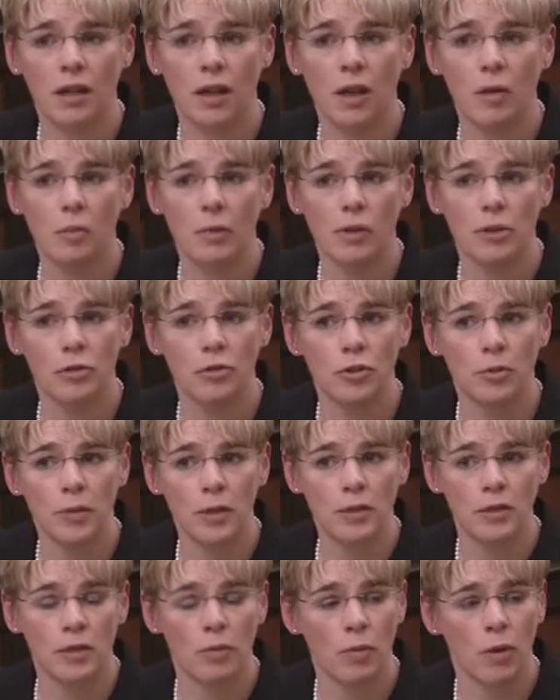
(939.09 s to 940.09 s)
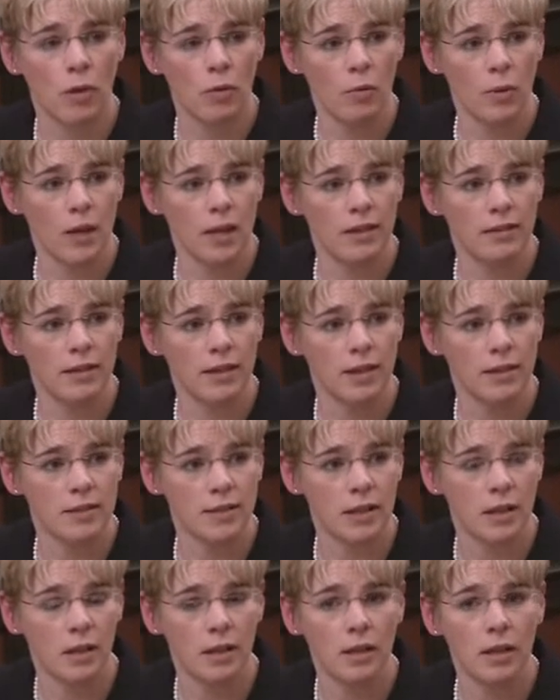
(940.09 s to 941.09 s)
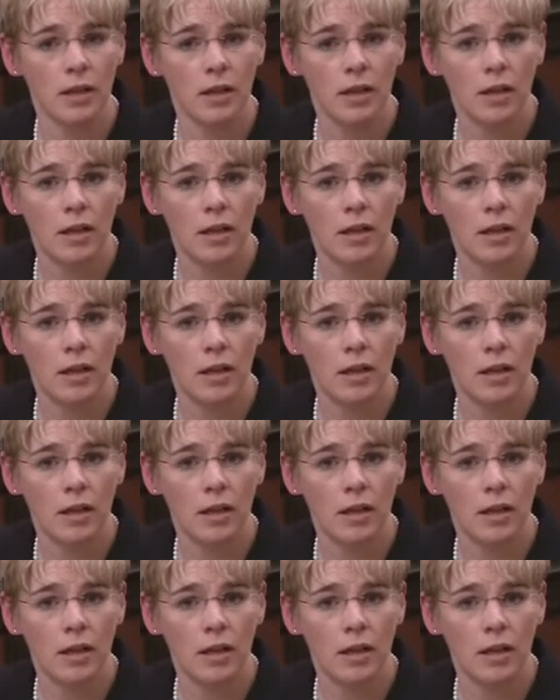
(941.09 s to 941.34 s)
help contribute to what we see as a